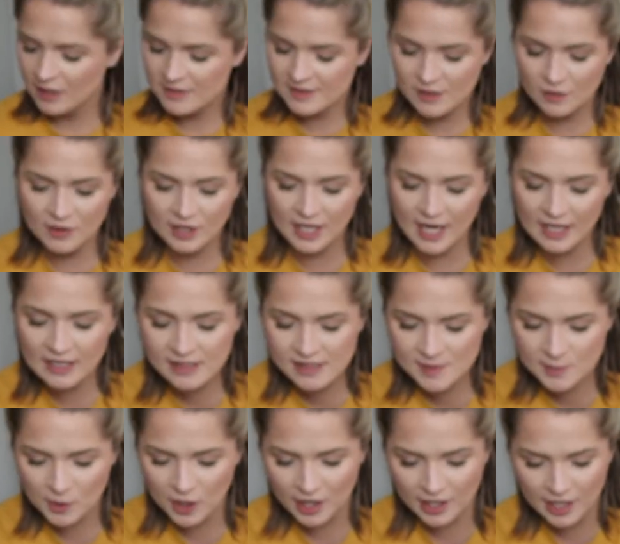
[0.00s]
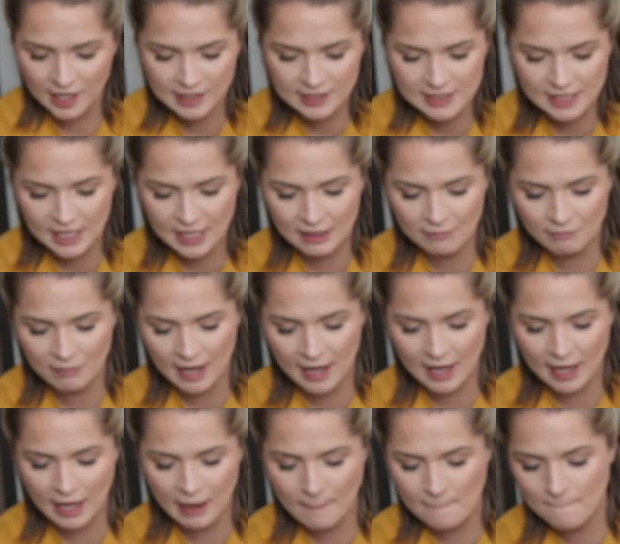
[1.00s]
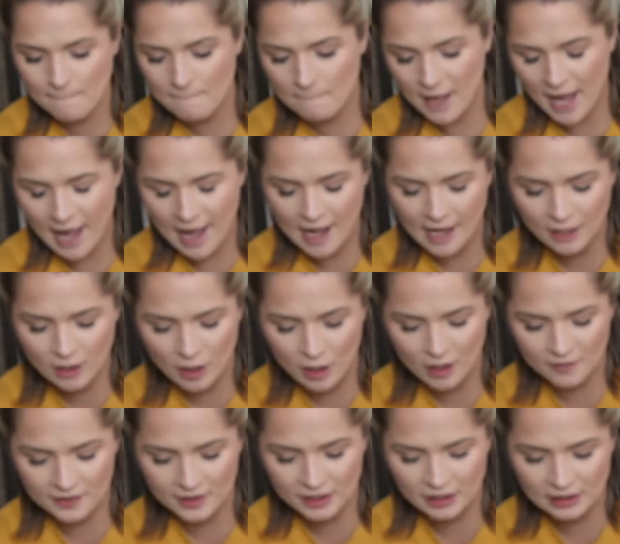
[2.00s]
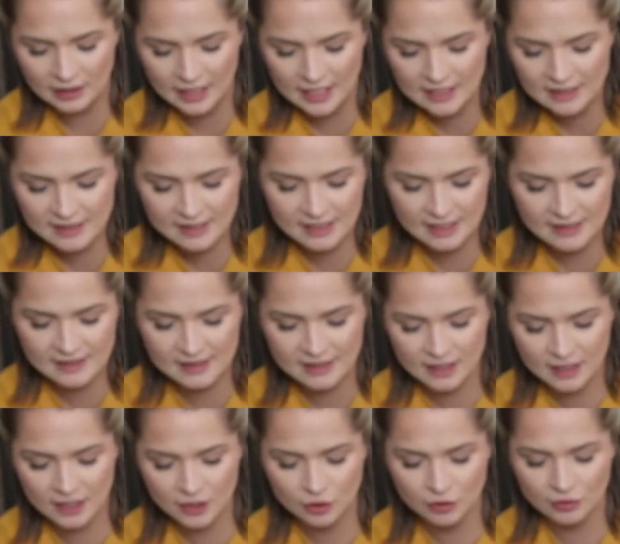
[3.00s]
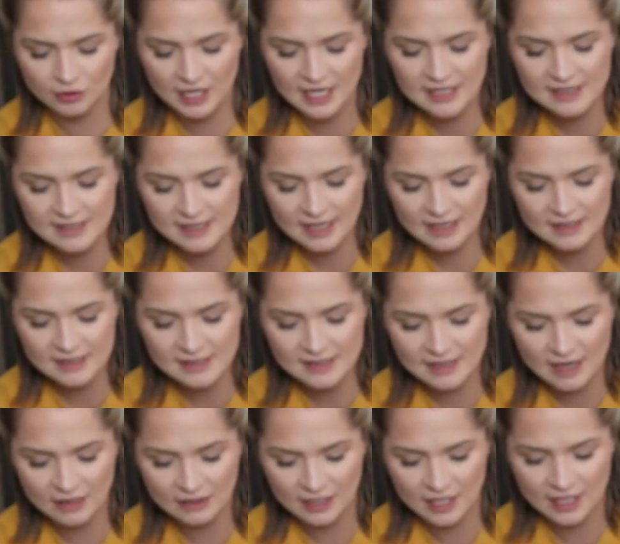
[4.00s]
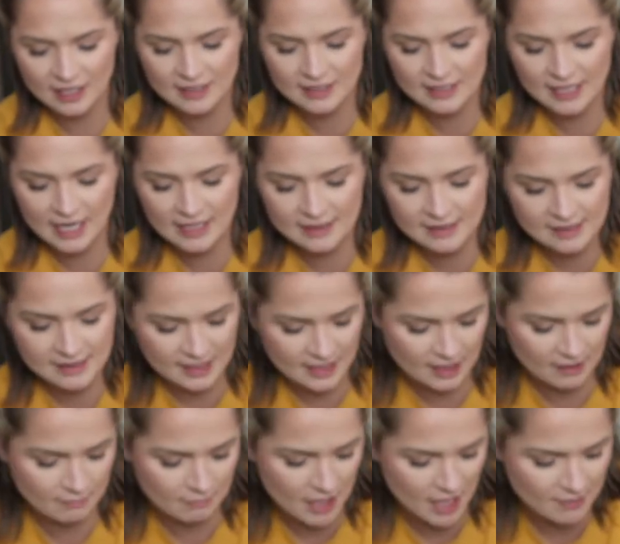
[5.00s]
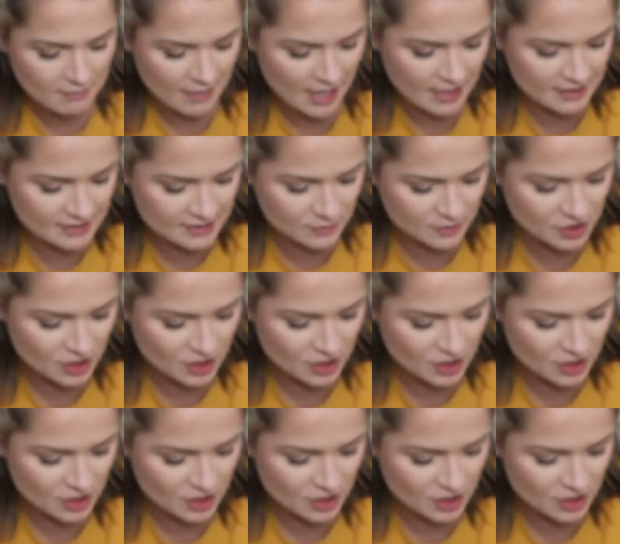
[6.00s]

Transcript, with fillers: So the next product in my bag on the list is the Grace and Stella Dead Sea Mud Mask,